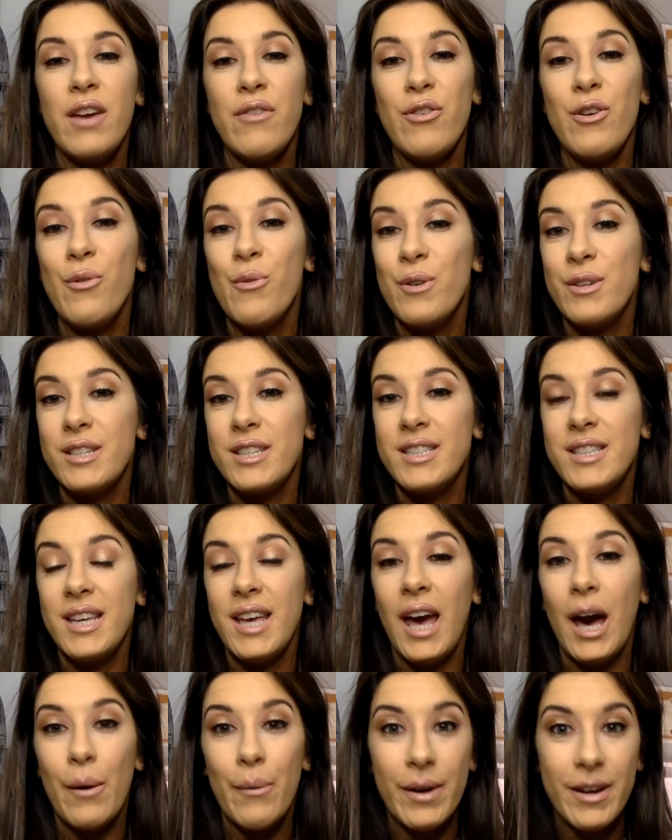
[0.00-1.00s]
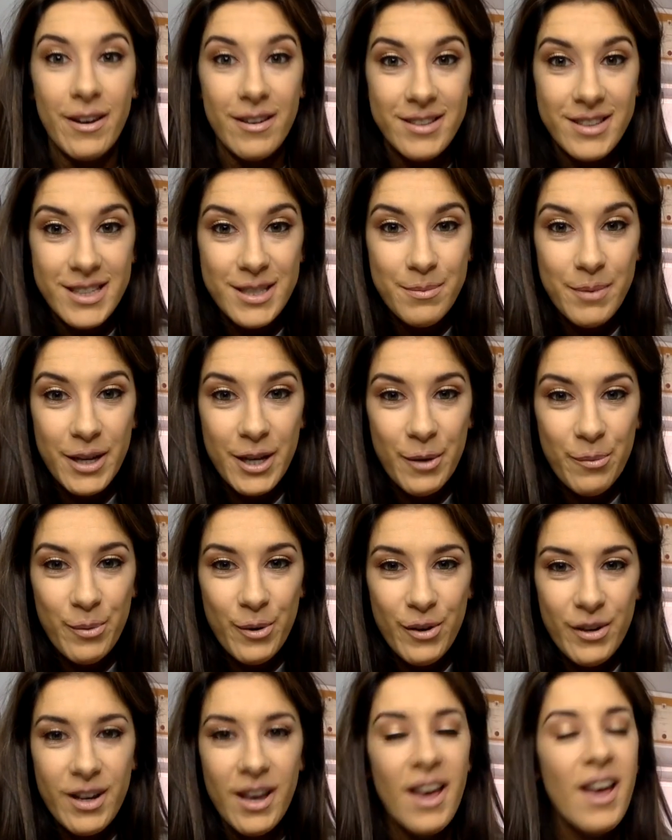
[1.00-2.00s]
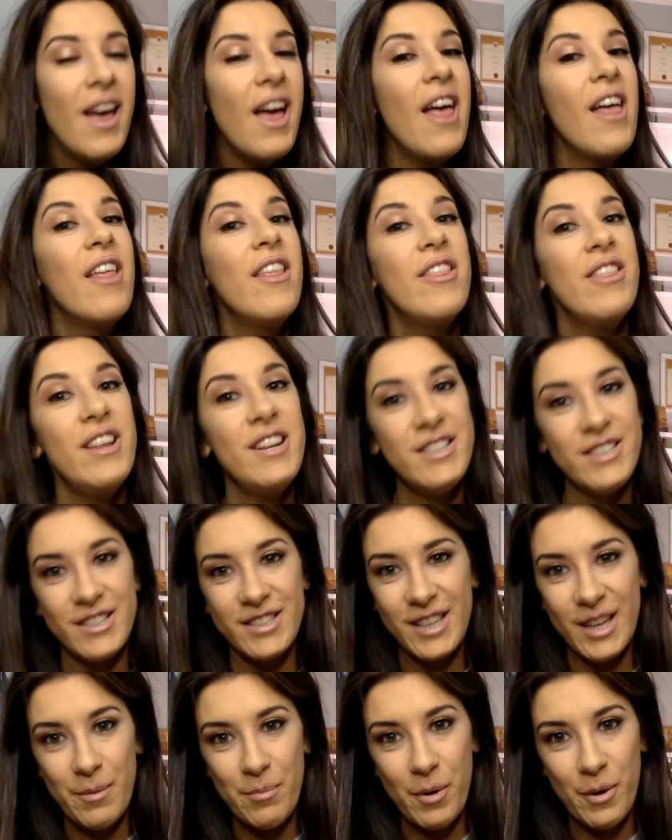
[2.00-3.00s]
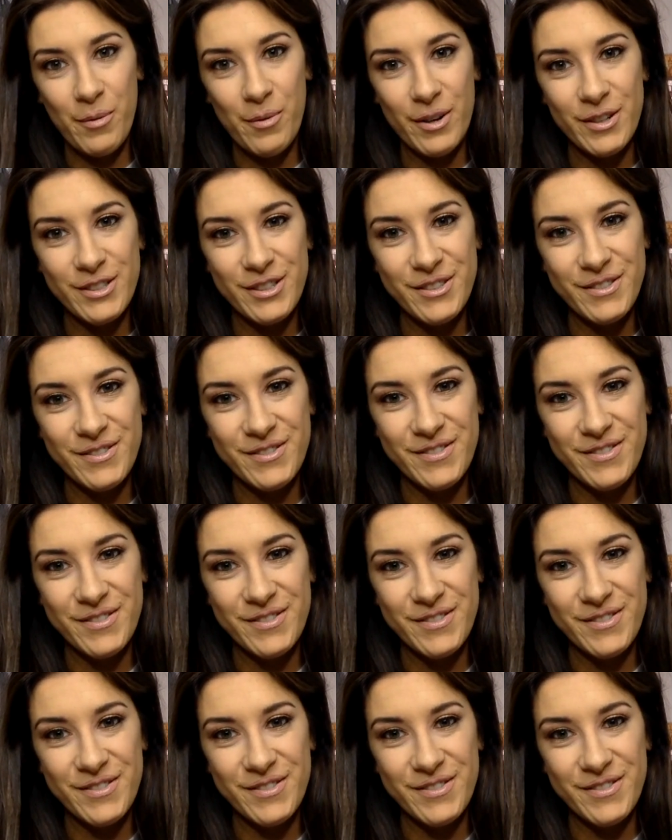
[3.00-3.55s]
If you want to see how I got this makeup look, then just keep on watching.